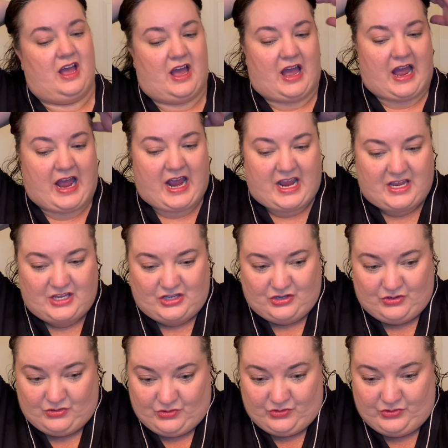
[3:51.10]
I
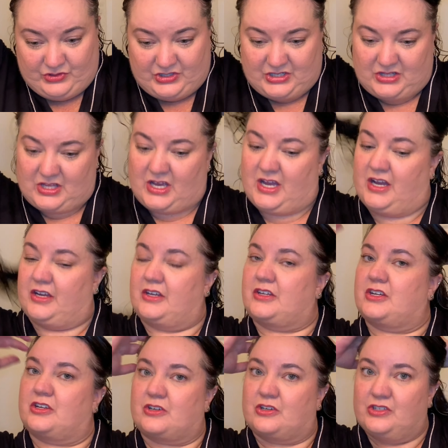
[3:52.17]
used the
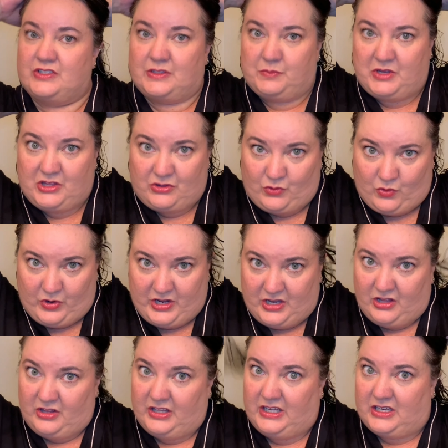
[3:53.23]
Curlsmith
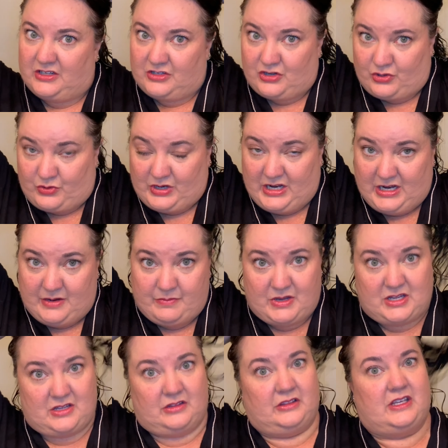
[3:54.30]
oil and cream
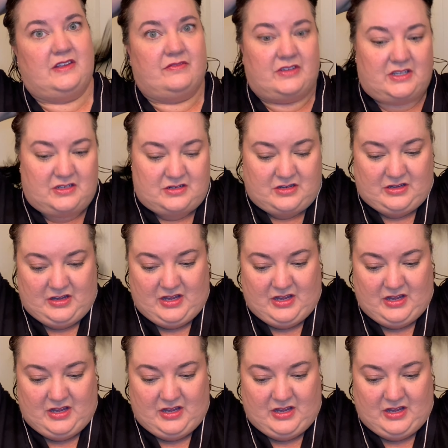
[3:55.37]
leave-in